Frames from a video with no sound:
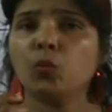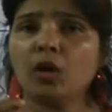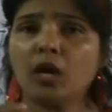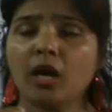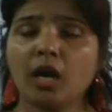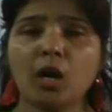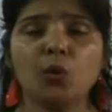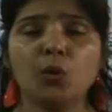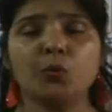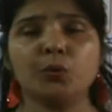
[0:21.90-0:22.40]

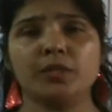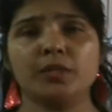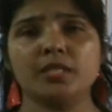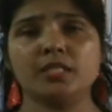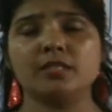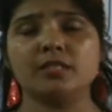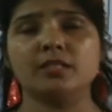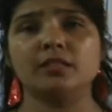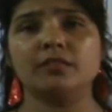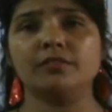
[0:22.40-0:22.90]
how
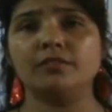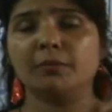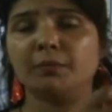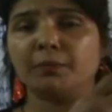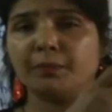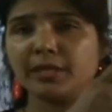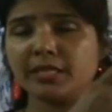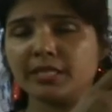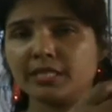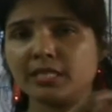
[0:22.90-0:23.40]
this nerve
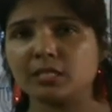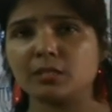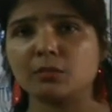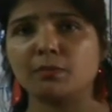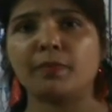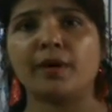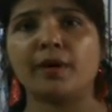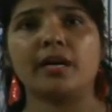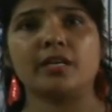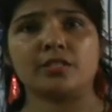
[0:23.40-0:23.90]
impulse is
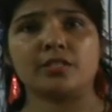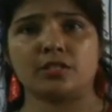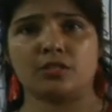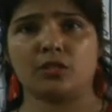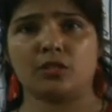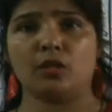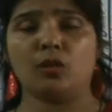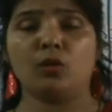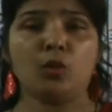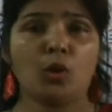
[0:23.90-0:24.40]
passed
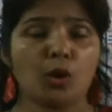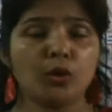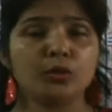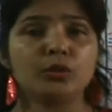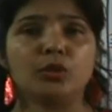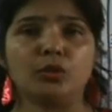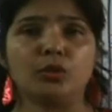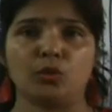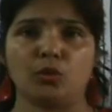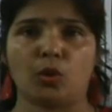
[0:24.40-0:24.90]
along
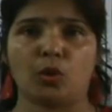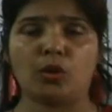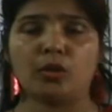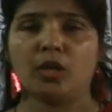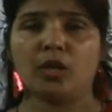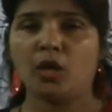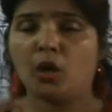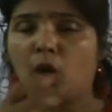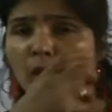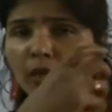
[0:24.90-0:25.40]
the neuron
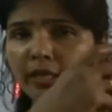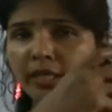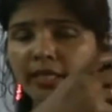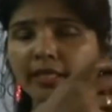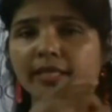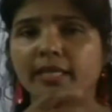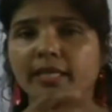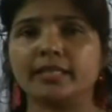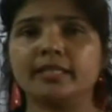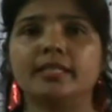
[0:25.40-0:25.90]
or
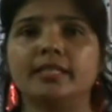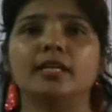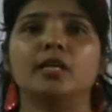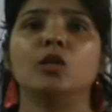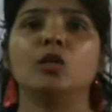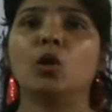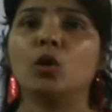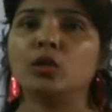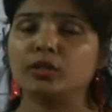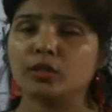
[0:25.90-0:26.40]
conducted
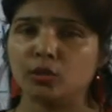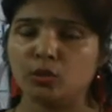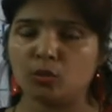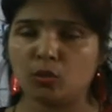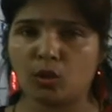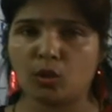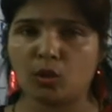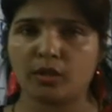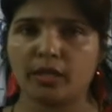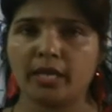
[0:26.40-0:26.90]
along the
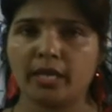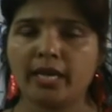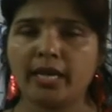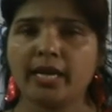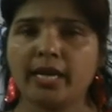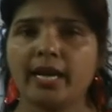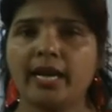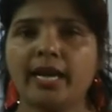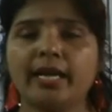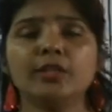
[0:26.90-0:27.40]
neuron.
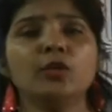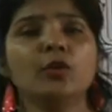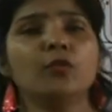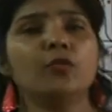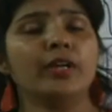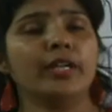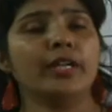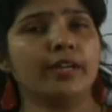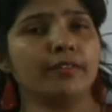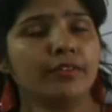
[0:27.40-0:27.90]
And
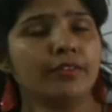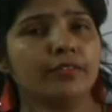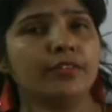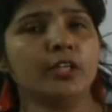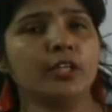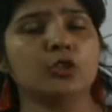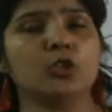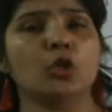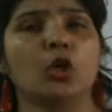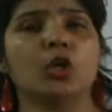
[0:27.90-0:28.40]
whenever we
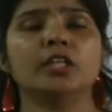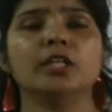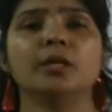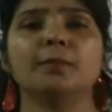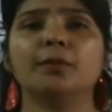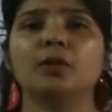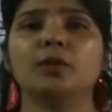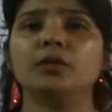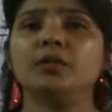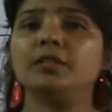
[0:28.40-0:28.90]
are talking
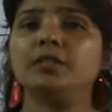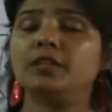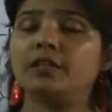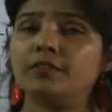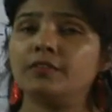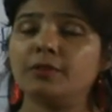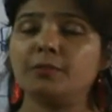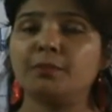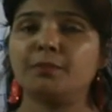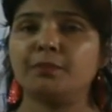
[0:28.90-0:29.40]
about
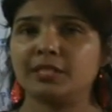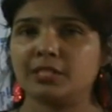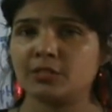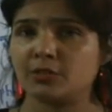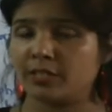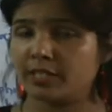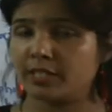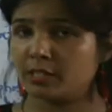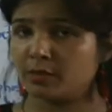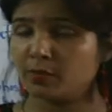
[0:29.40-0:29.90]
nerve impulse
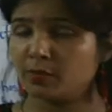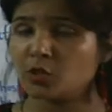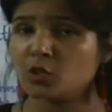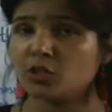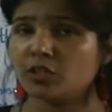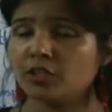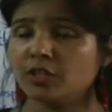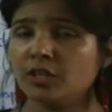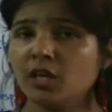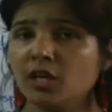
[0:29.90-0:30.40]

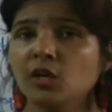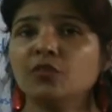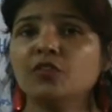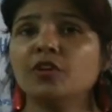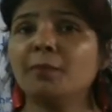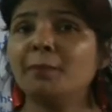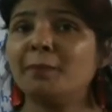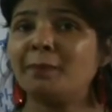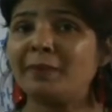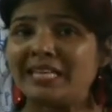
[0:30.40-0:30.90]
transmission, we
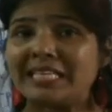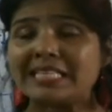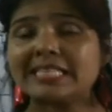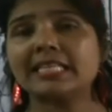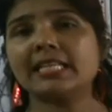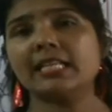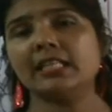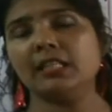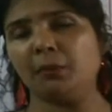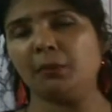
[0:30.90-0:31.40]
are
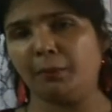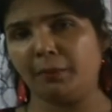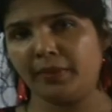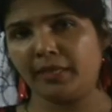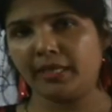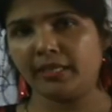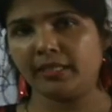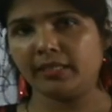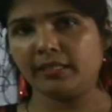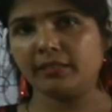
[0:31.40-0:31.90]
basically
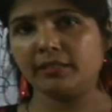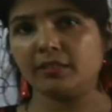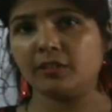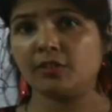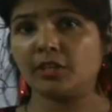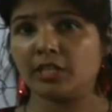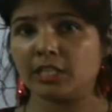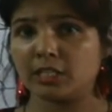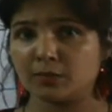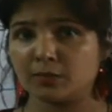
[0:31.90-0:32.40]
implying the
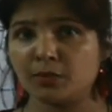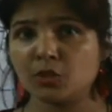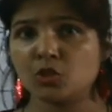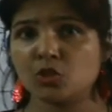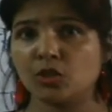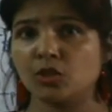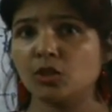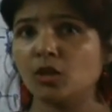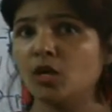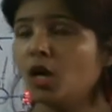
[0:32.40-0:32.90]

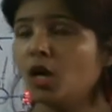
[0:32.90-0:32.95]
transmission